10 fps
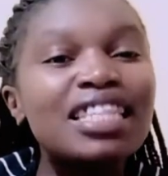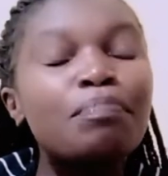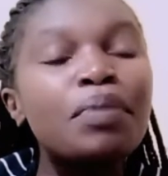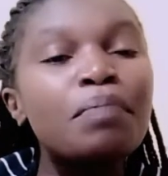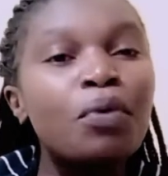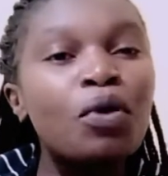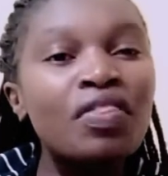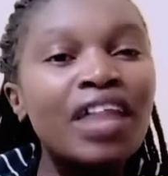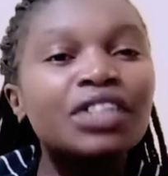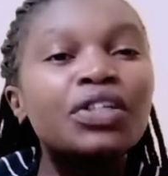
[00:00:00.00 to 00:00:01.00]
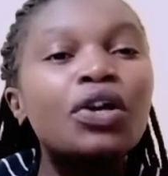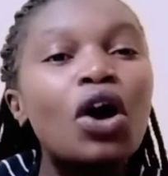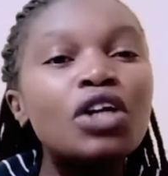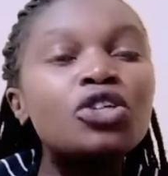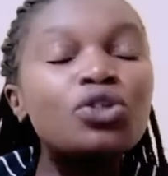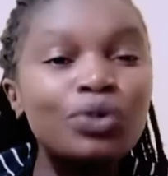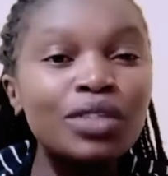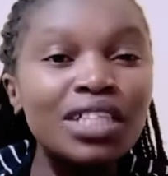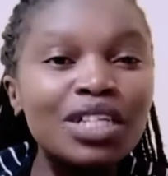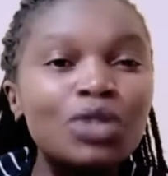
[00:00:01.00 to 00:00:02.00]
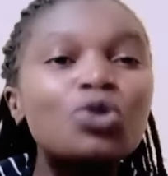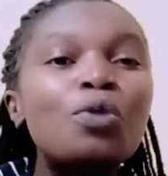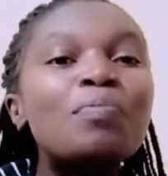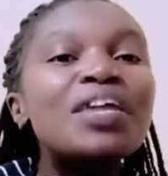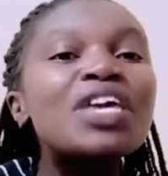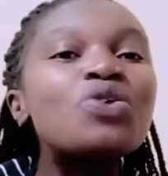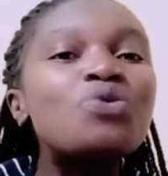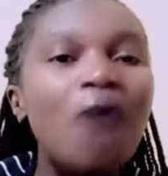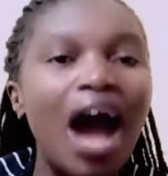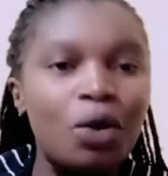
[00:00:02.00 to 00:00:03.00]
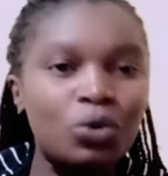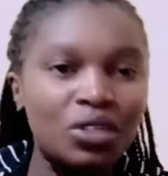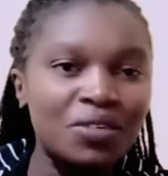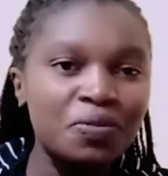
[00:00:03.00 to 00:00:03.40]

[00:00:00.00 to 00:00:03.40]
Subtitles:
the people that God used to bring you out.